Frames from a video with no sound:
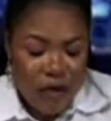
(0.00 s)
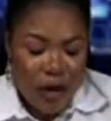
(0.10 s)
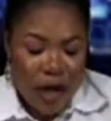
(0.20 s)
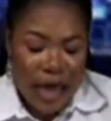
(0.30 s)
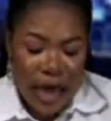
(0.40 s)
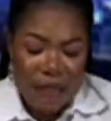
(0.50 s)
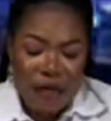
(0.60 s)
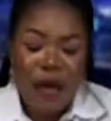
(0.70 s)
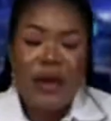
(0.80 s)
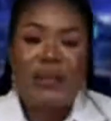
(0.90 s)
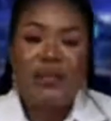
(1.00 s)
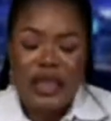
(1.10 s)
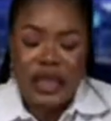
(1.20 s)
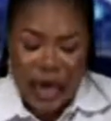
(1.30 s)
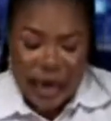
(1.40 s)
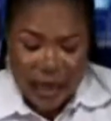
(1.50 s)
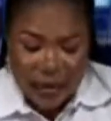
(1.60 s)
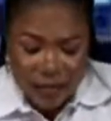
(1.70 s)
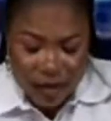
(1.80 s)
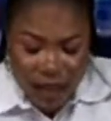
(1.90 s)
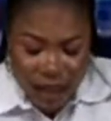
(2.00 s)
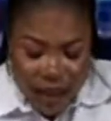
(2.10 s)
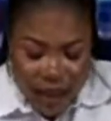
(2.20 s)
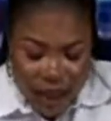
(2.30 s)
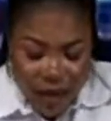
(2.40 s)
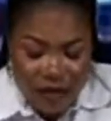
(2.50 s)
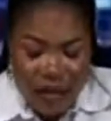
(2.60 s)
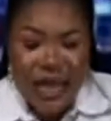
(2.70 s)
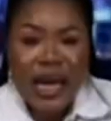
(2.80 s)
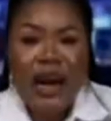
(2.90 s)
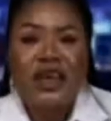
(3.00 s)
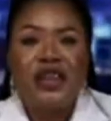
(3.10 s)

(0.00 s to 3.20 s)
For games coming up today, Chelsea carry a